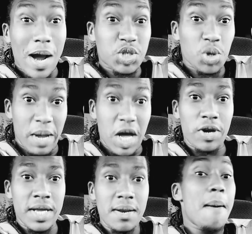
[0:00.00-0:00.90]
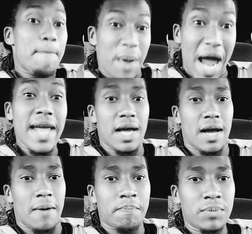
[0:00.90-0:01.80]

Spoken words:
extra million? Pay him.